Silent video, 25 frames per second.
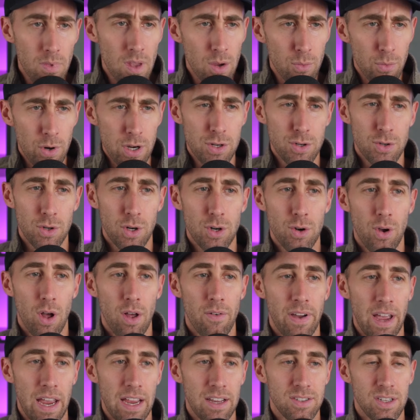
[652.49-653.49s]
Creatures control
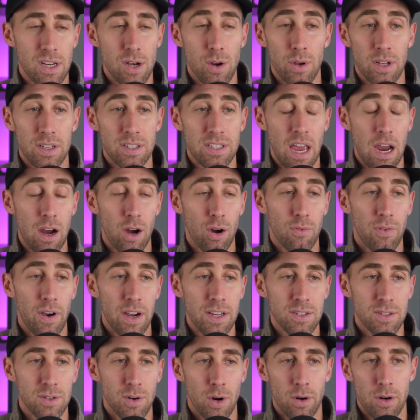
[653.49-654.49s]
of haste, and you can
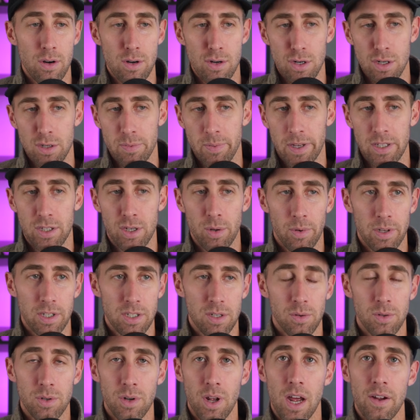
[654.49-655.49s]
sacrifice and target creature gets plus two plus
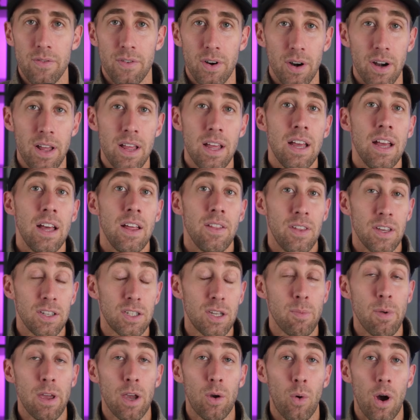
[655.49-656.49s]
two until end of turn. This
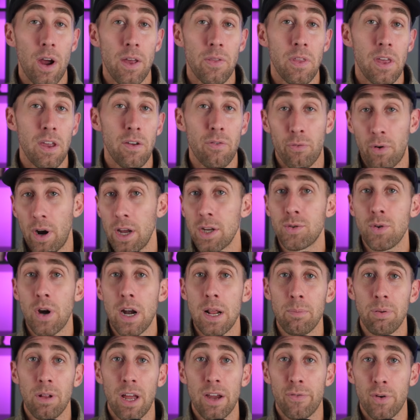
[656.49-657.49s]
can be quite the
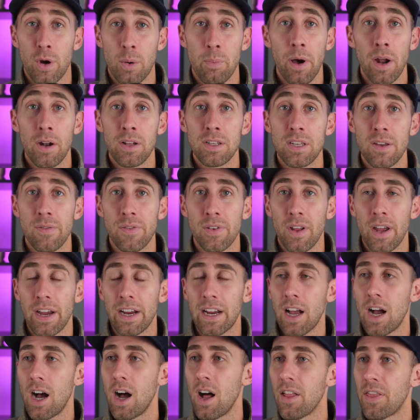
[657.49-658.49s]
frustrating play for your opponents if they're
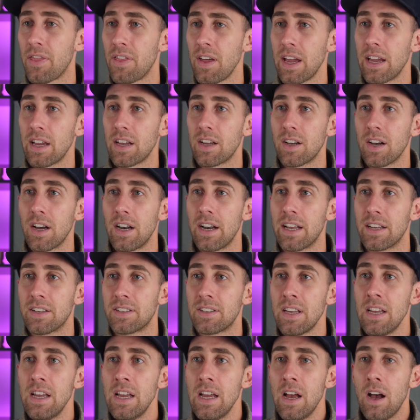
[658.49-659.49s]
like, oh, thank
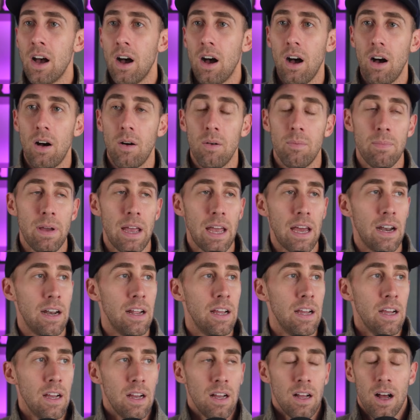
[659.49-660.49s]
goodness, oh man,
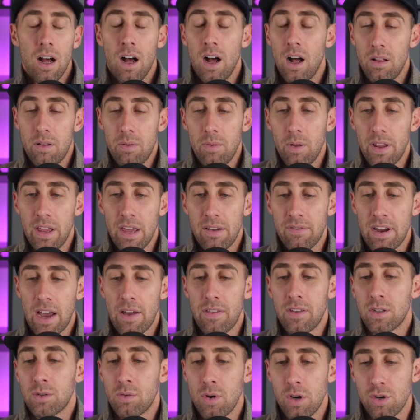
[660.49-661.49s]
oh, well, they've
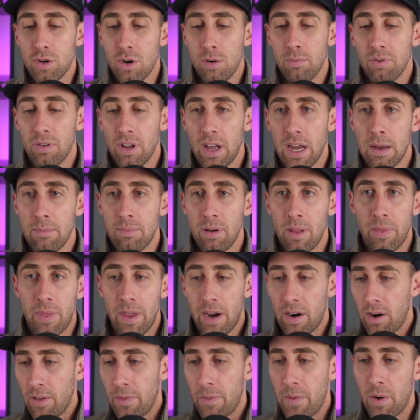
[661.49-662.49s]
got this creature in play, but
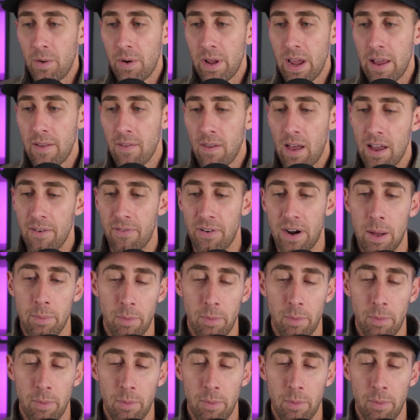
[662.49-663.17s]
they're at thirty-eight life, and